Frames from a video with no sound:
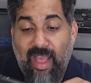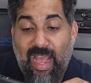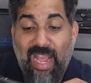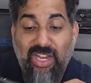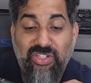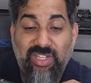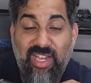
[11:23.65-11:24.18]

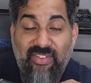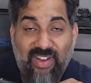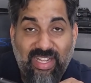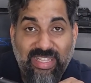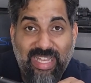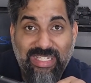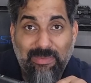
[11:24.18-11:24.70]
Actually, I
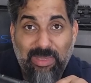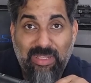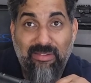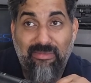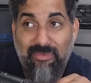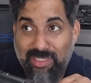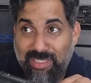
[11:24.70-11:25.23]
find that to
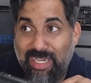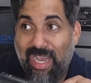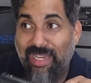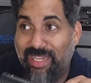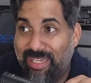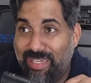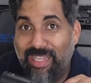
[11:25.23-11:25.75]
be
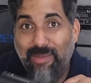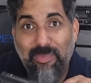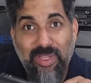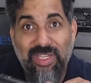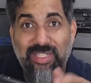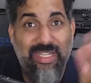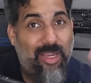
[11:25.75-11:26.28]
kind of neat
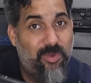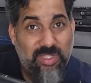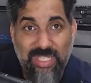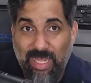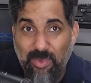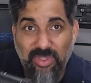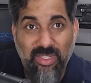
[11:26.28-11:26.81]
because I was
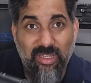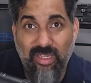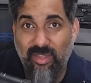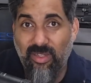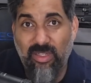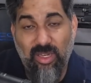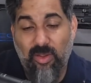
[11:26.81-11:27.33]
able to,
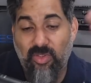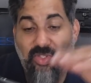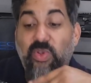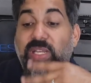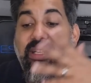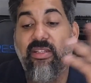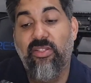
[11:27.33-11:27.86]

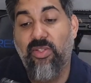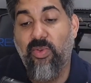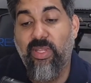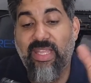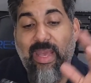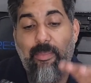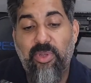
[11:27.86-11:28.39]

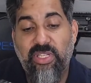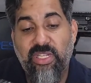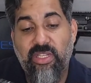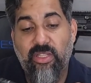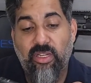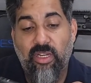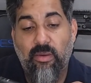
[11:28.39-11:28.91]
doing that
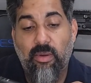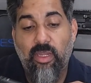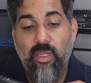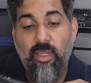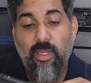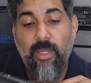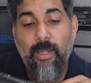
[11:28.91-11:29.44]
particular
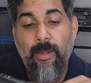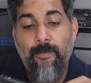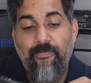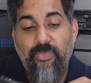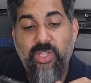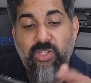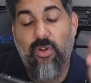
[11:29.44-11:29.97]

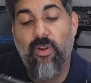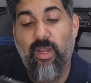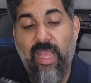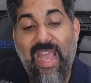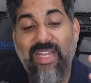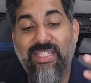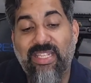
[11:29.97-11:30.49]

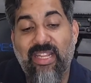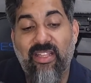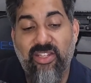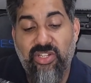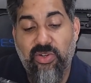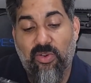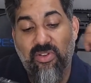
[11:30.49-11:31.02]

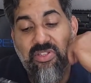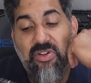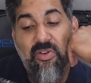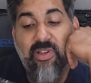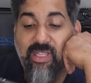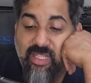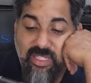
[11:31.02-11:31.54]
accidentally short
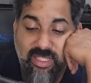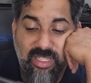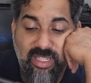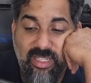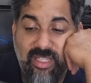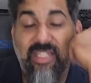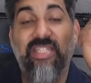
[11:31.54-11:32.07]
stroking
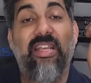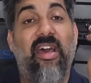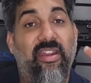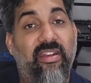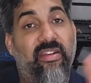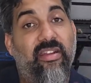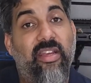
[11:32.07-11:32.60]
this
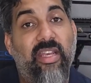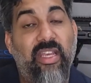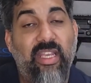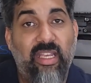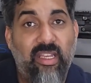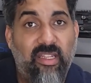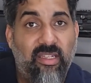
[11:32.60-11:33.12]
gun
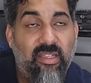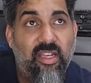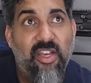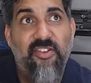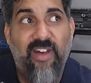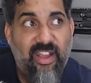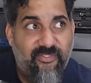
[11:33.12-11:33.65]
in
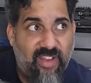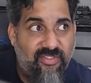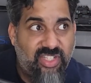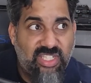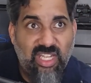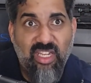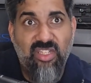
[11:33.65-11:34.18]

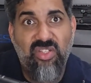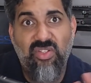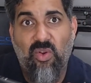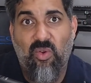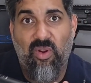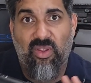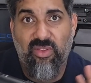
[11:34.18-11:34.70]
5.56
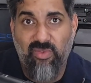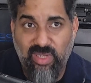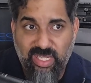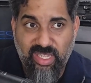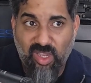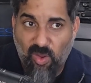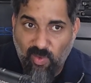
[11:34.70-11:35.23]
or
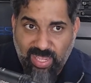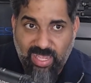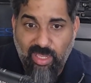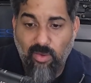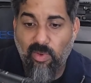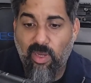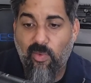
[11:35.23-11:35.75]

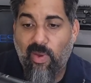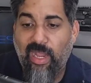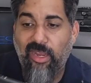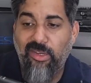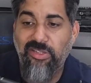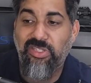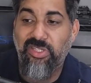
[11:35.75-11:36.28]
3.08
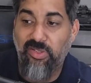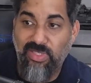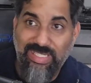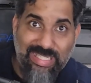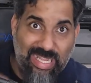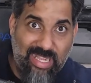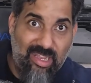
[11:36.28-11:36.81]
requires you to
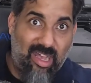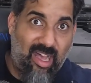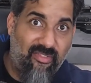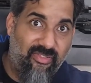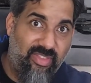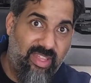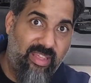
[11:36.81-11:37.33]
take
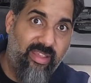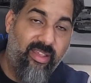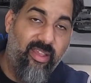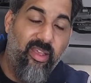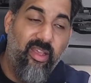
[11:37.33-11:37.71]
off the